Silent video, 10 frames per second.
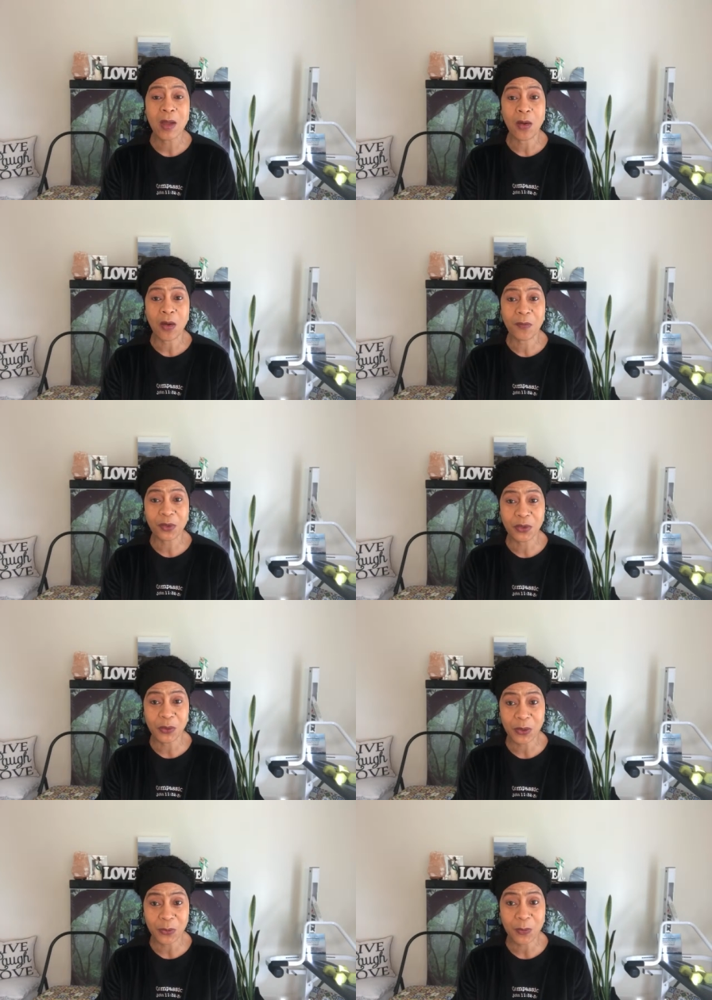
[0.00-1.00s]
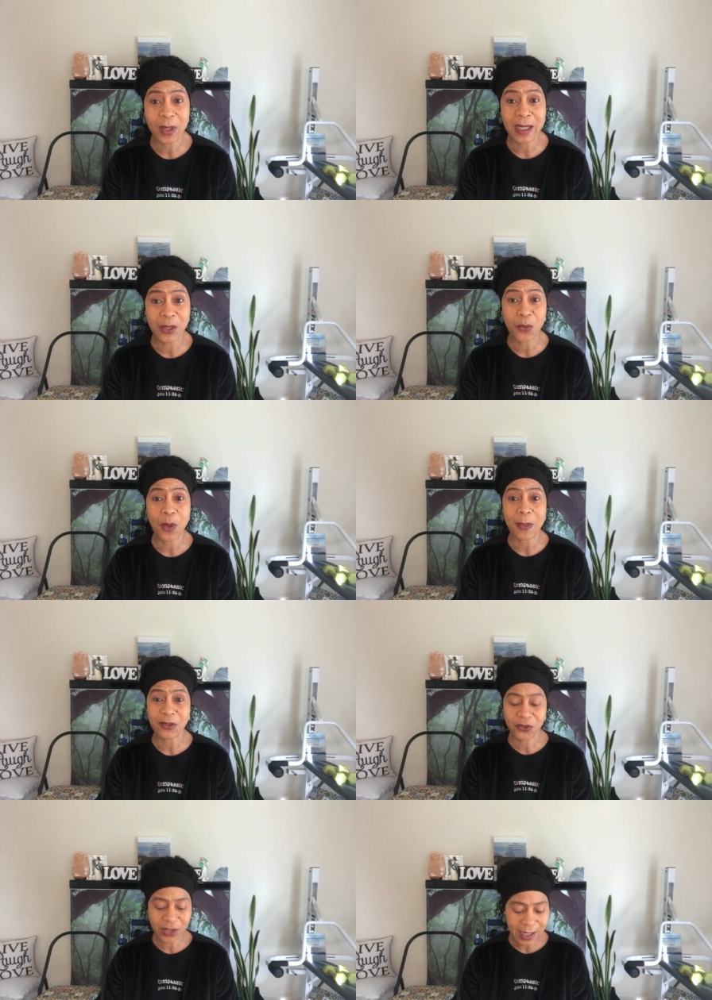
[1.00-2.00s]
offer to you here on
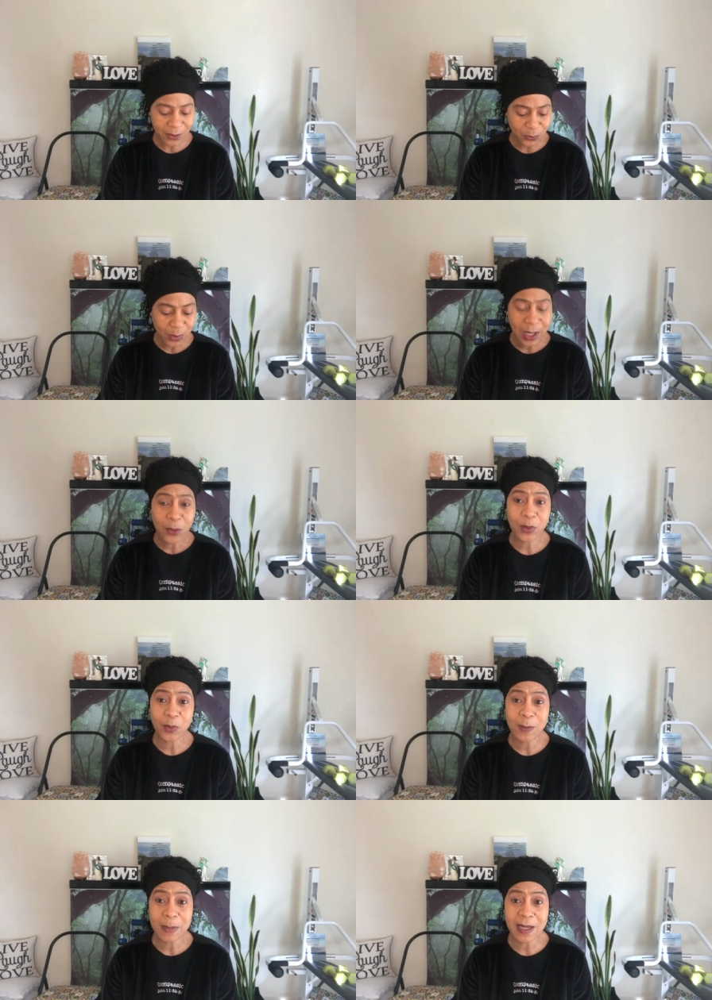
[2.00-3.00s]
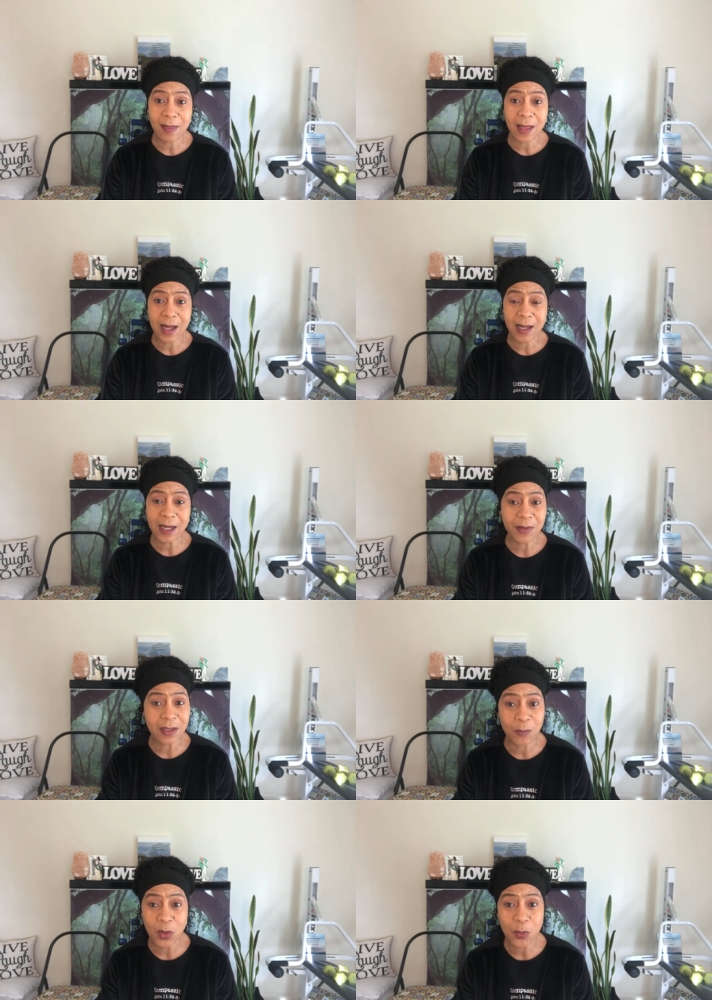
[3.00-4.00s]
this channel when we meet live and
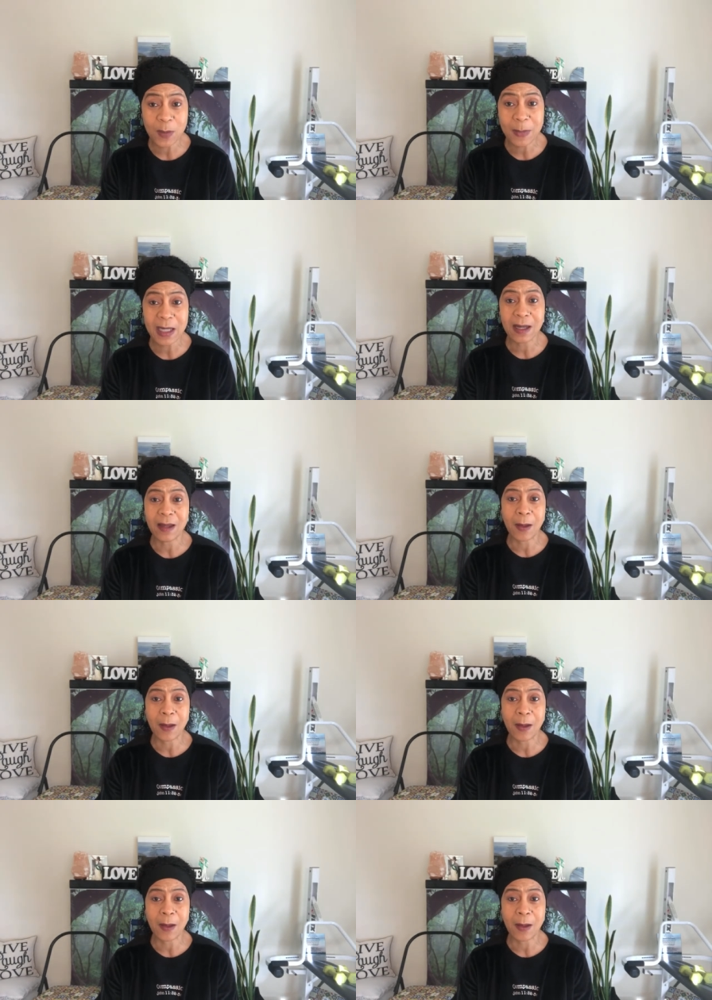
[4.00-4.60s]
when we meet